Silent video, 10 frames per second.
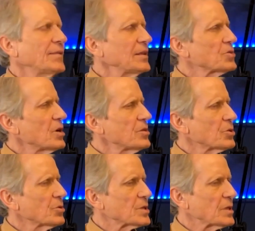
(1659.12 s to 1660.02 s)
think there's
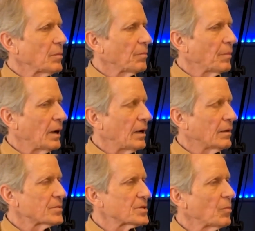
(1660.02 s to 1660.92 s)
also some
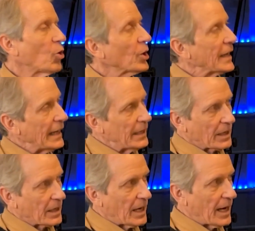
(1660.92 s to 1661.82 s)

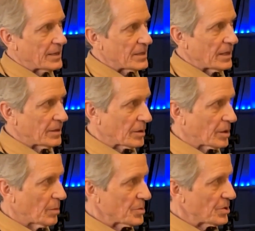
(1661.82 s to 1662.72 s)
organic content that
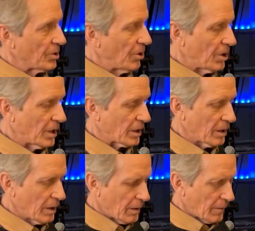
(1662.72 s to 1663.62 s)
comes along
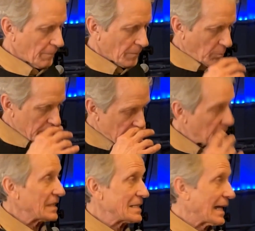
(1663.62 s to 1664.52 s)
when
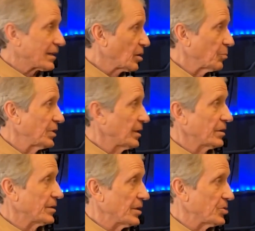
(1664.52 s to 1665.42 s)
something is not
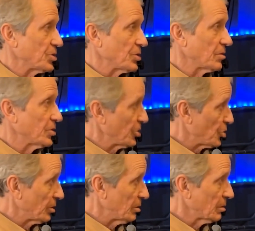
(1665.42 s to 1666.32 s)
completely
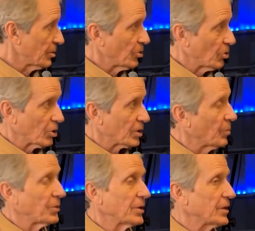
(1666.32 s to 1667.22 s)
digital or
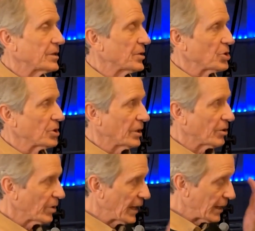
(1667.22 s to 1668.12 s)
completely digitally
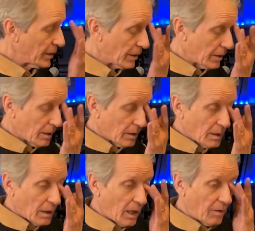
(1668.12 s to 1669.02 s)
created.
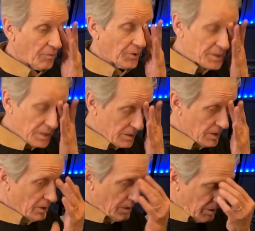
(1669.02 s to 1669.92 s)
For instance,
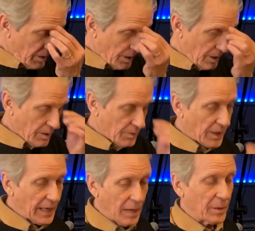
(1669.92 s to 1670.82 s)
the
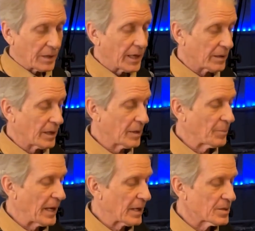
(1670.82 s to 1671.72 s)
Hammond, again, getting
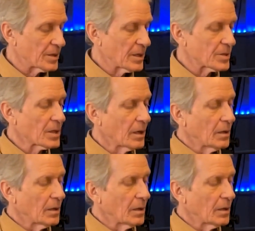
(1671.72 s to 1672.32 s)
back to this,